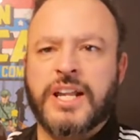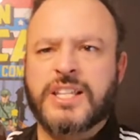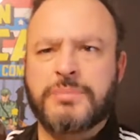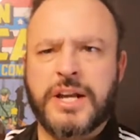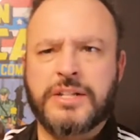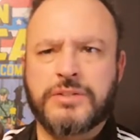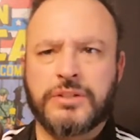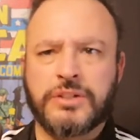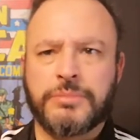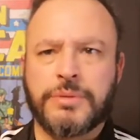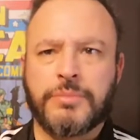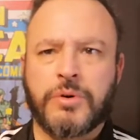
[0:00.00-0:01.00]
I might do a little
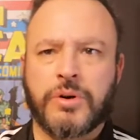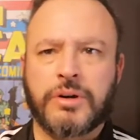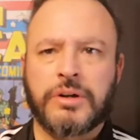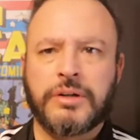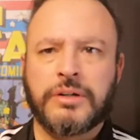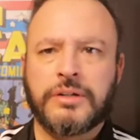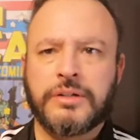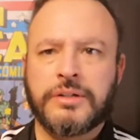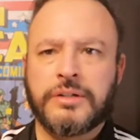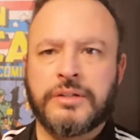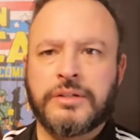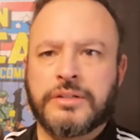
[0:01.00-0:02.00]
bit more
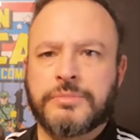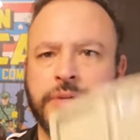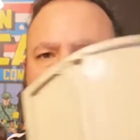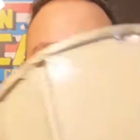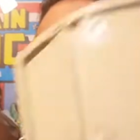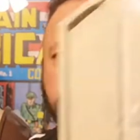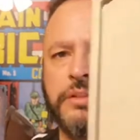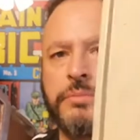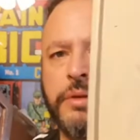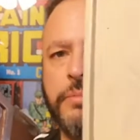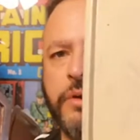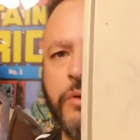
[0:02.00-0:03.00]
to make it look a little
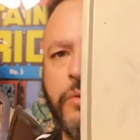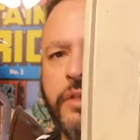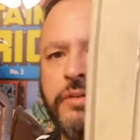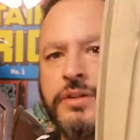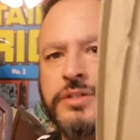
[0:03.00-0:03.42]
bit more weathered.